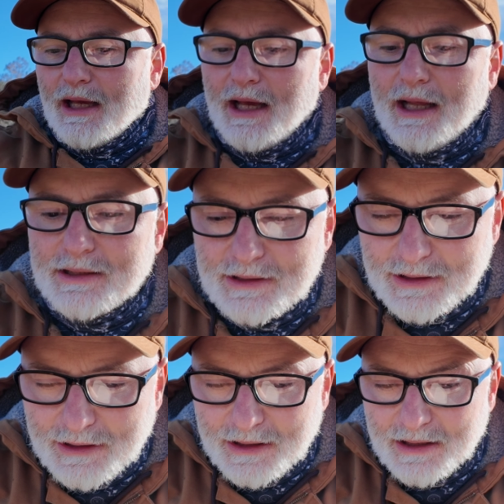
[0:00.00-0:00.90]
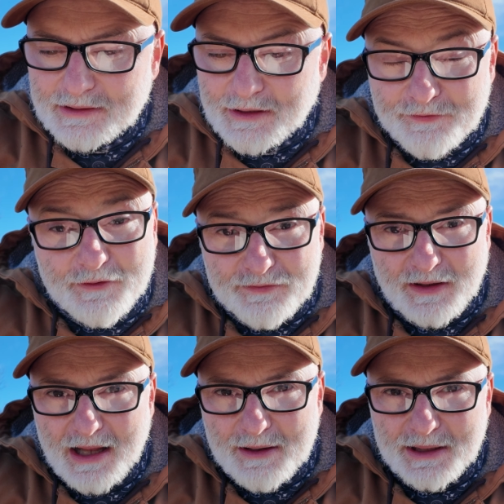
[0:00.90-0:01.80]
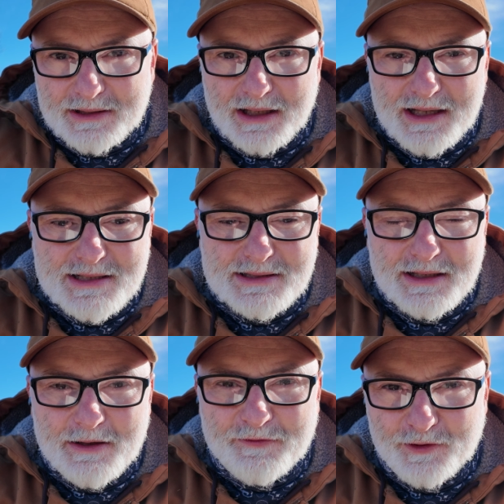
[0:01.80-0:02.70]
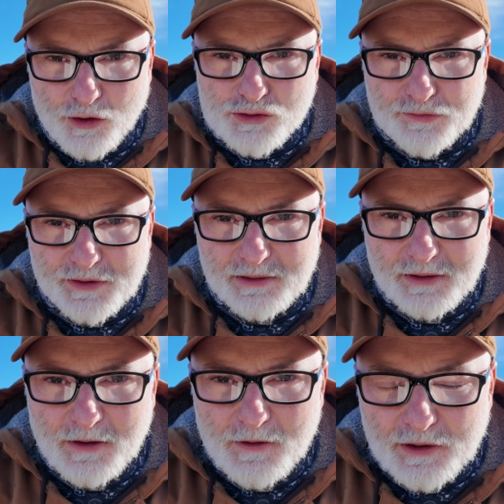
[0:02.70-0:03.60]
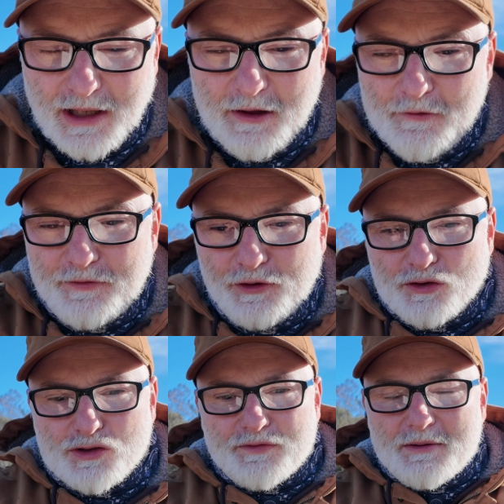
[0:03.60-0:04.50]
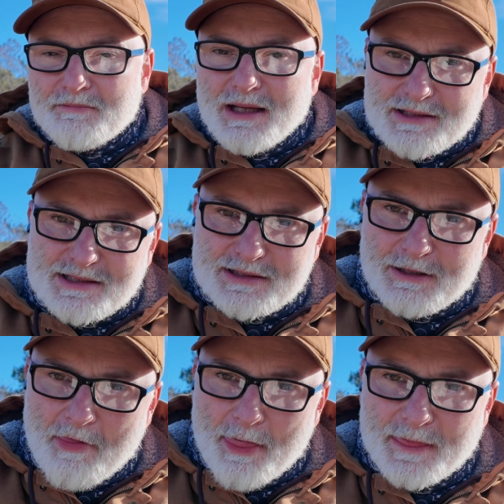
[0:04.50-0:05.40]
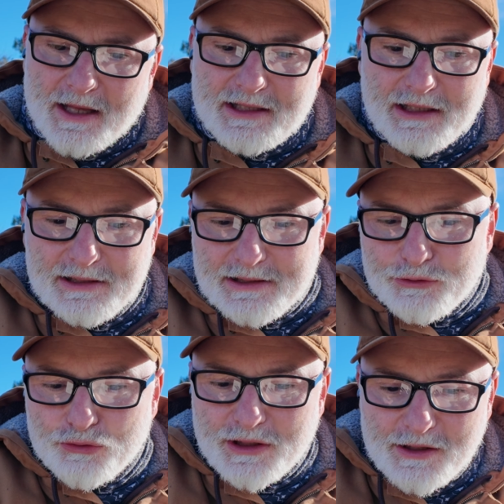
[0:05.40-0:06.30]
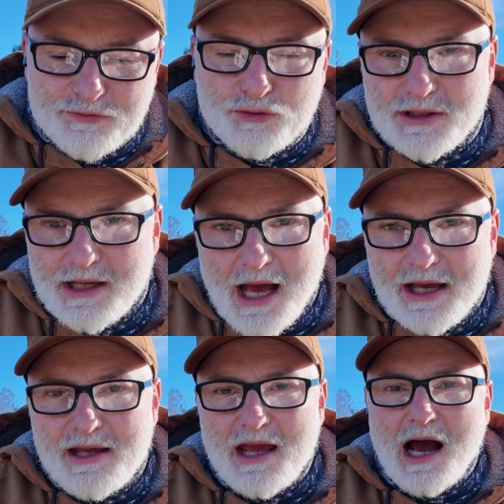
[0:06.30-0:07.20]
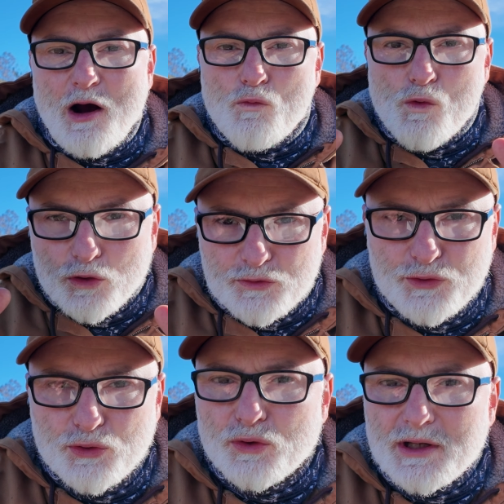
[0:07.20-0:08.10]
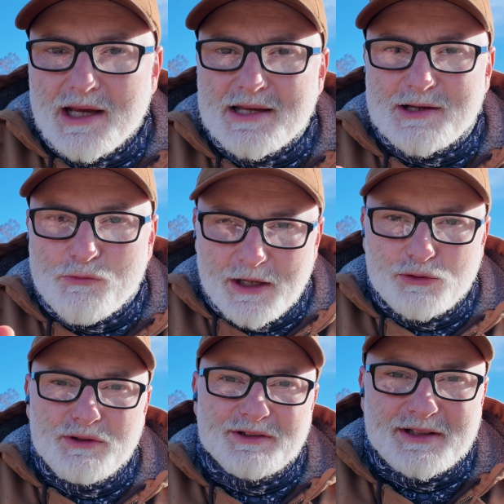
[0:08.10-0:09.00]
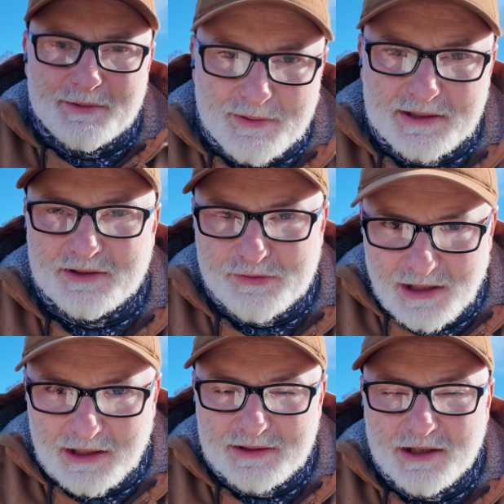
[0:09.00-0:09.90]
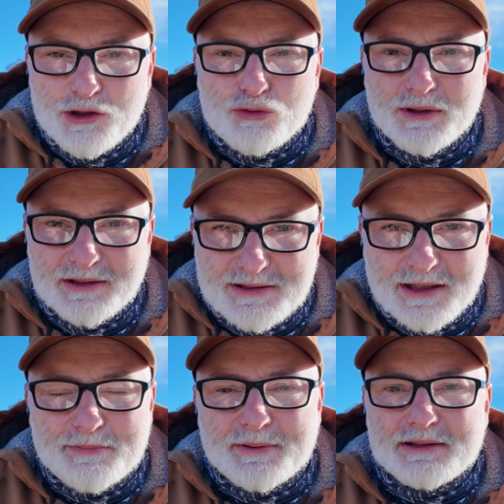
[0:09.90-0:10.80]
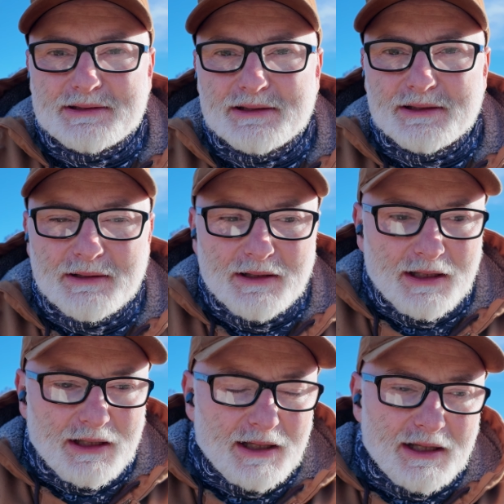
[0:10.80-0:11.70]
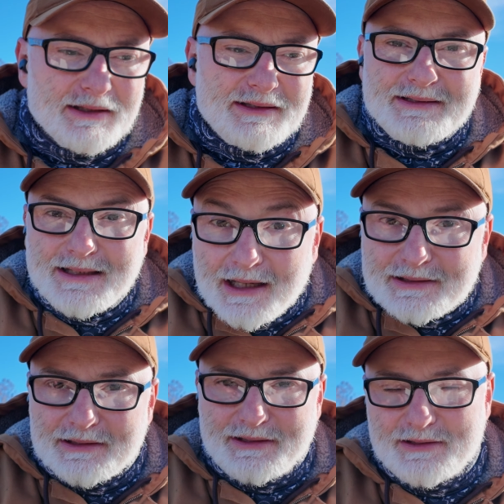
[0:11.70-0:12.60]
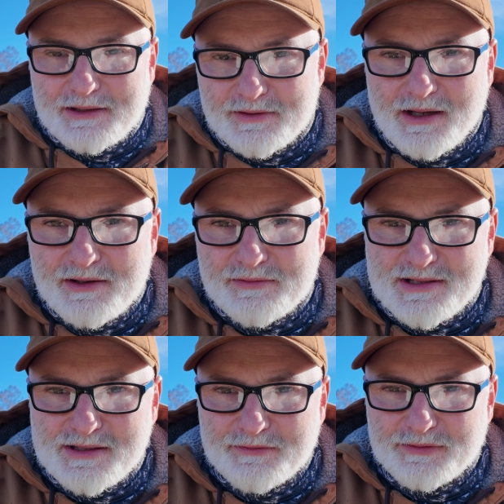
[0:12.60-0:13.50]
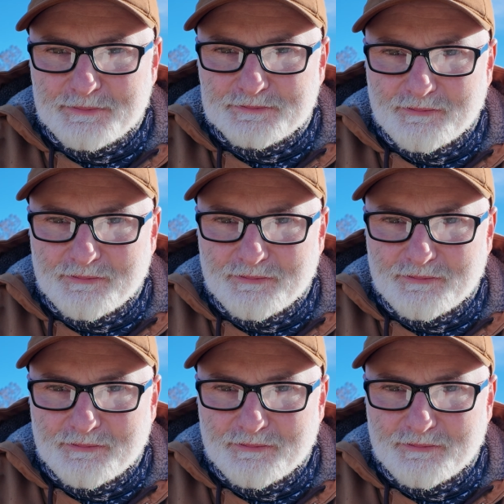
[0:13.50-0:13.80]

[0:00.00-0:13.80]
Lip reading: And the fifth element is the philosophy. Okay, philosophy means that you give to the AI a worldview. It's a way to interpret reality, to interpret the data that receive.